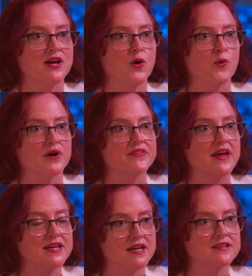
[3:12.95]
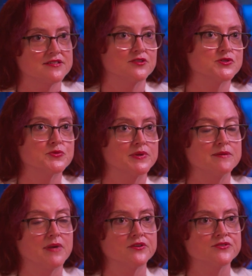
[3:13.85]
where they get those 3D
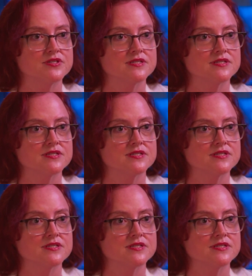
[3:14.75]
models